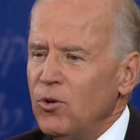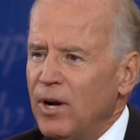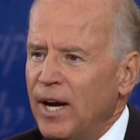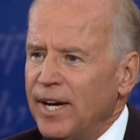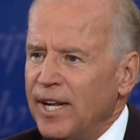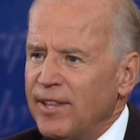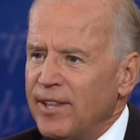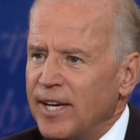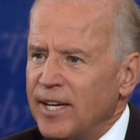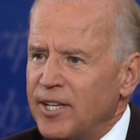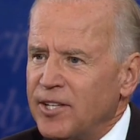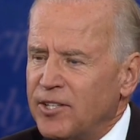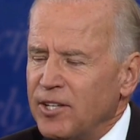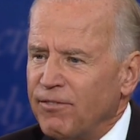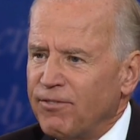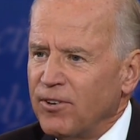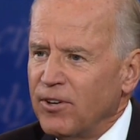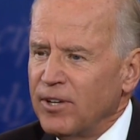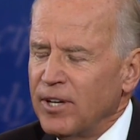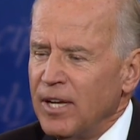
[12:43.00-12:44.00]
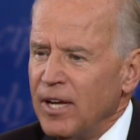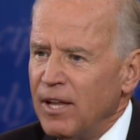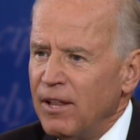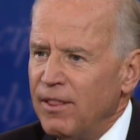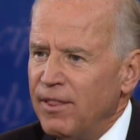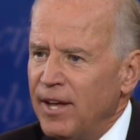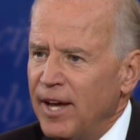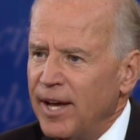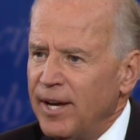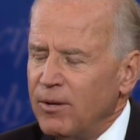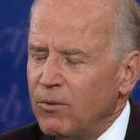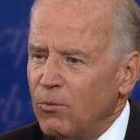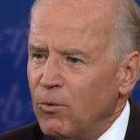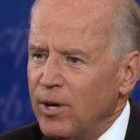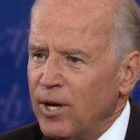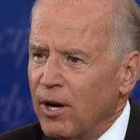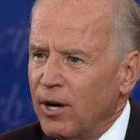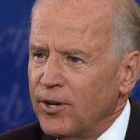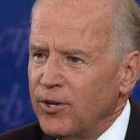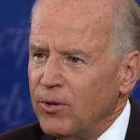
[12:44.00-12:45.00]
anything different than
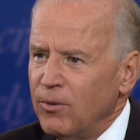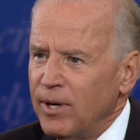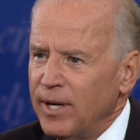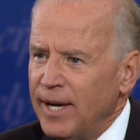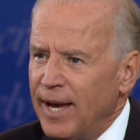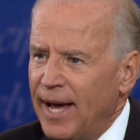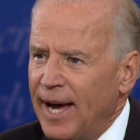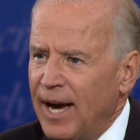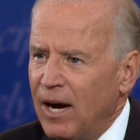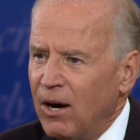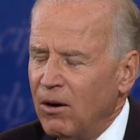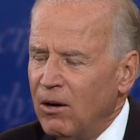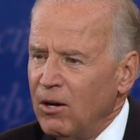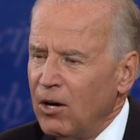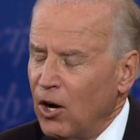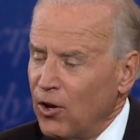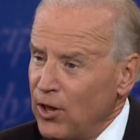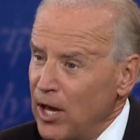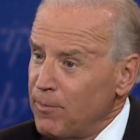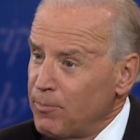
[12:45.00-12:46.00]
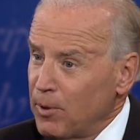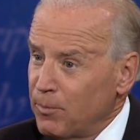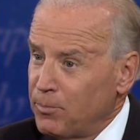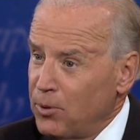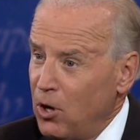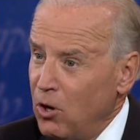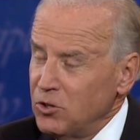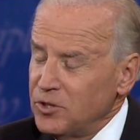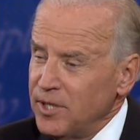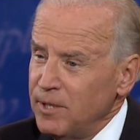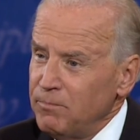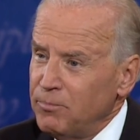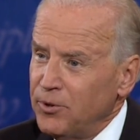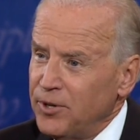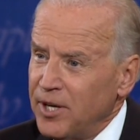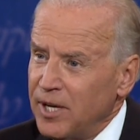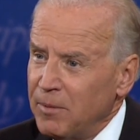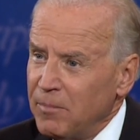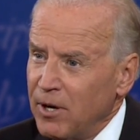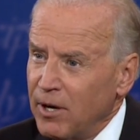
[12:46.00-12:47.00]
we are doing now. Are they proposing
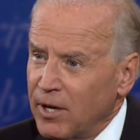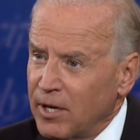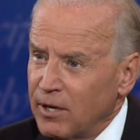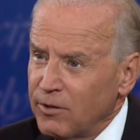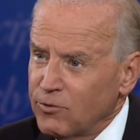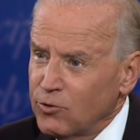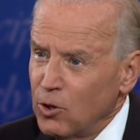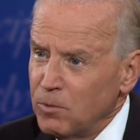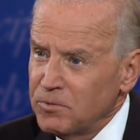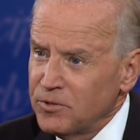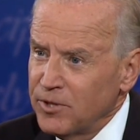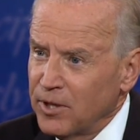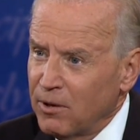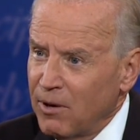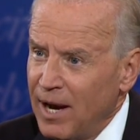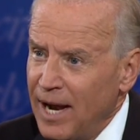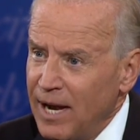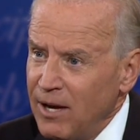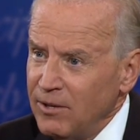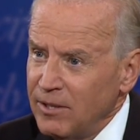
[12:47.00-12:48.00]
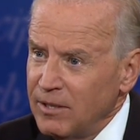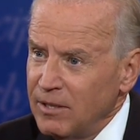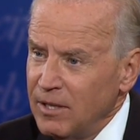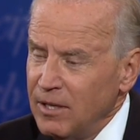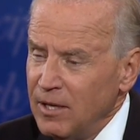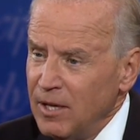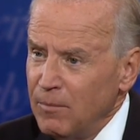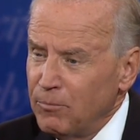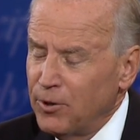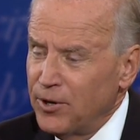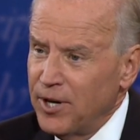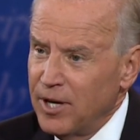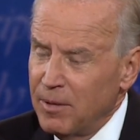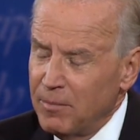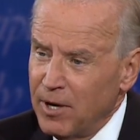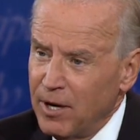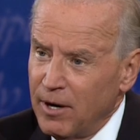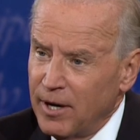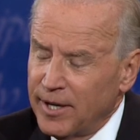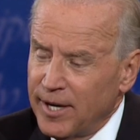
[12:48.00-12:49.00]
putting American troops in the ground? Putting
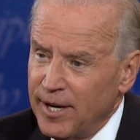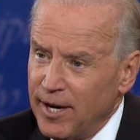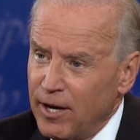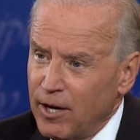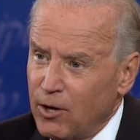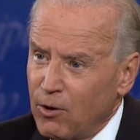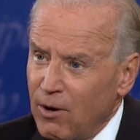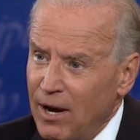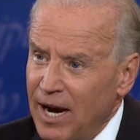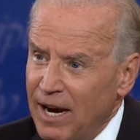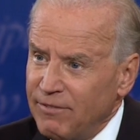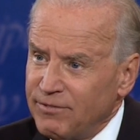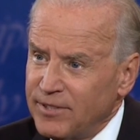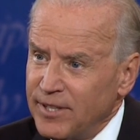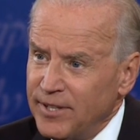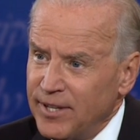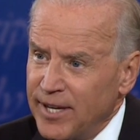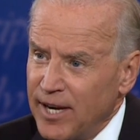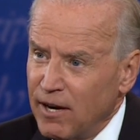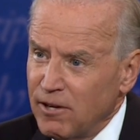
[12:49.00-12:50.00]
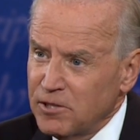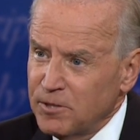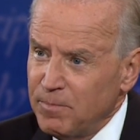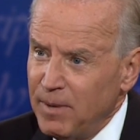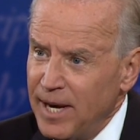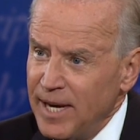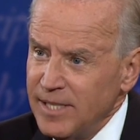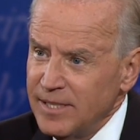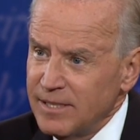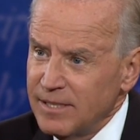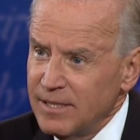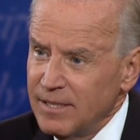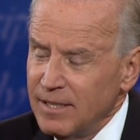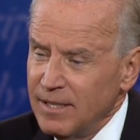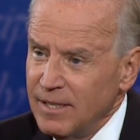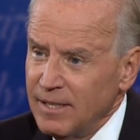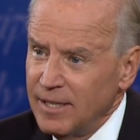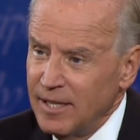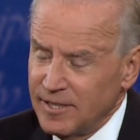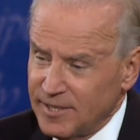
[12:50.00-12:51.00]
American aircraft in the airspace?
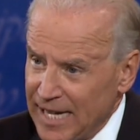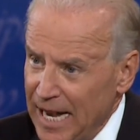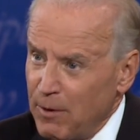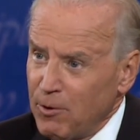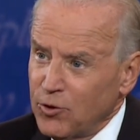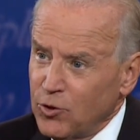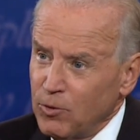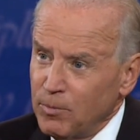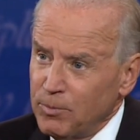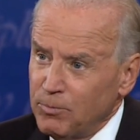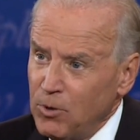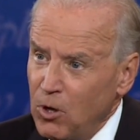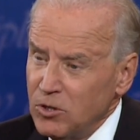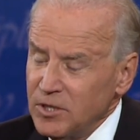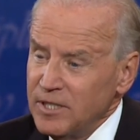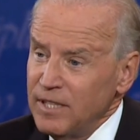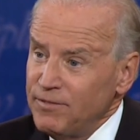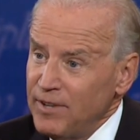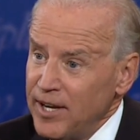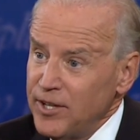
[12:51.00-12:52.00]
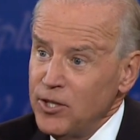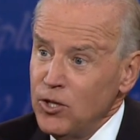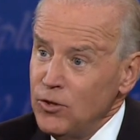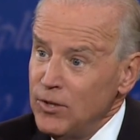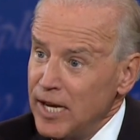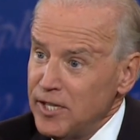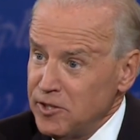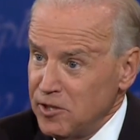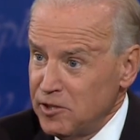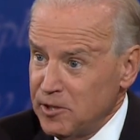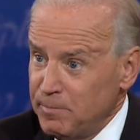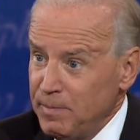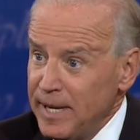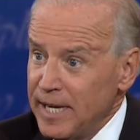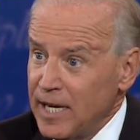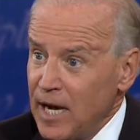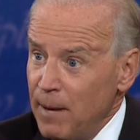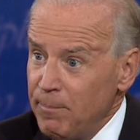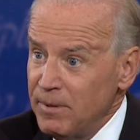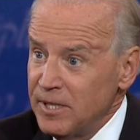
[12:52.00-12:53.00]
Is that what they're proposing? If they do, they should
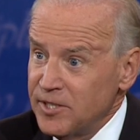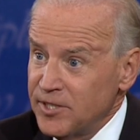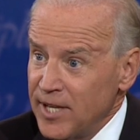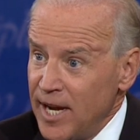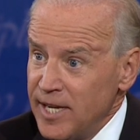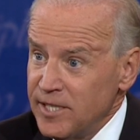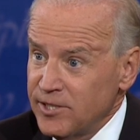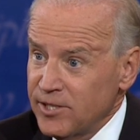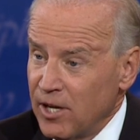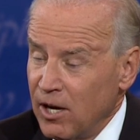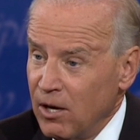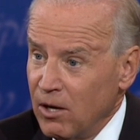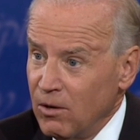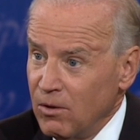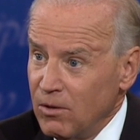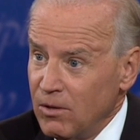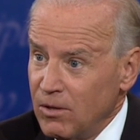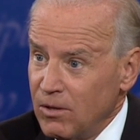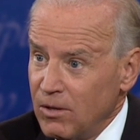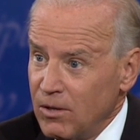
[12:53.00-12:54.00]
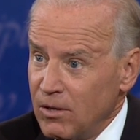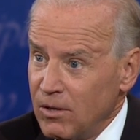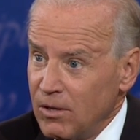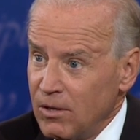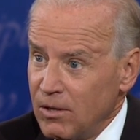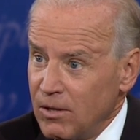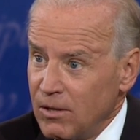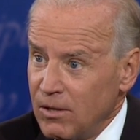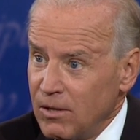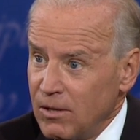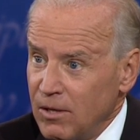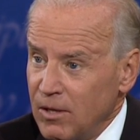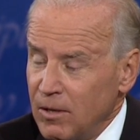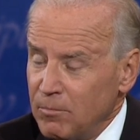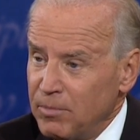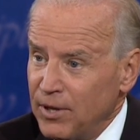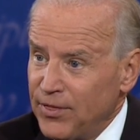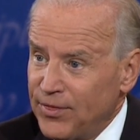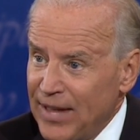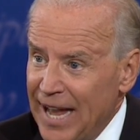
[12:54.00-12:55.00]
speak up and say so.
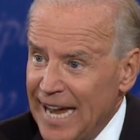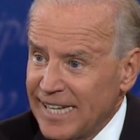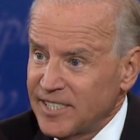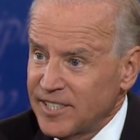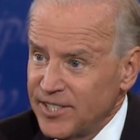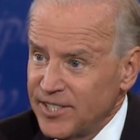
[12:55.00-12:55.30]
But that's